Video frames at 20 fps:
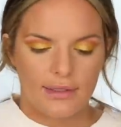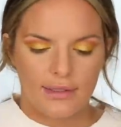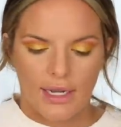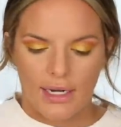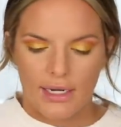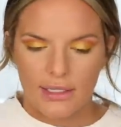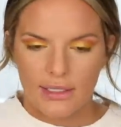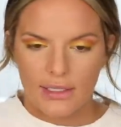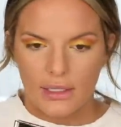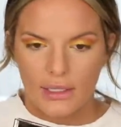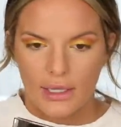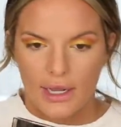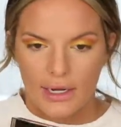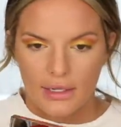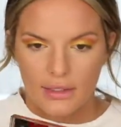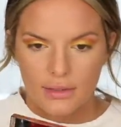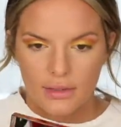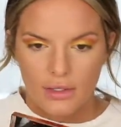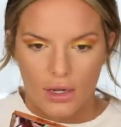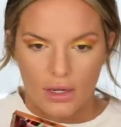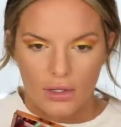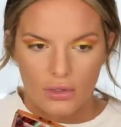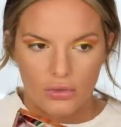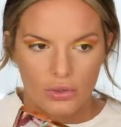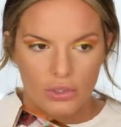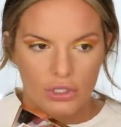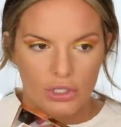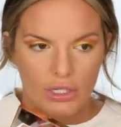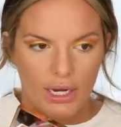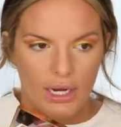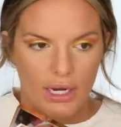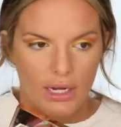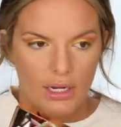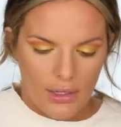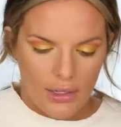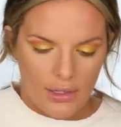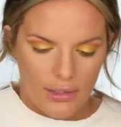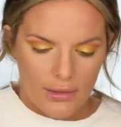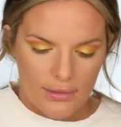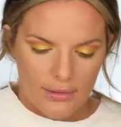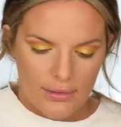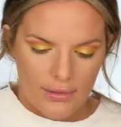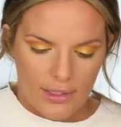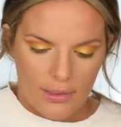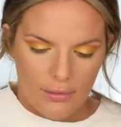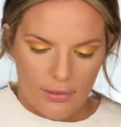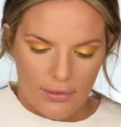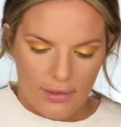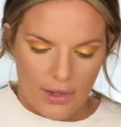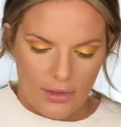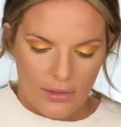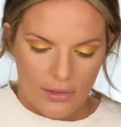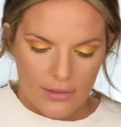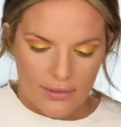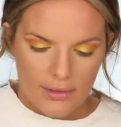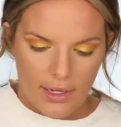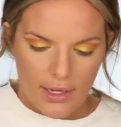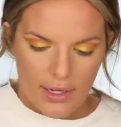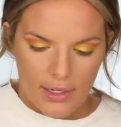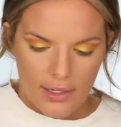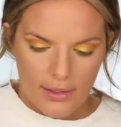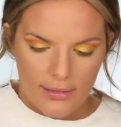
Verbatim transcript: second to lightest contour shade and see what that looks like.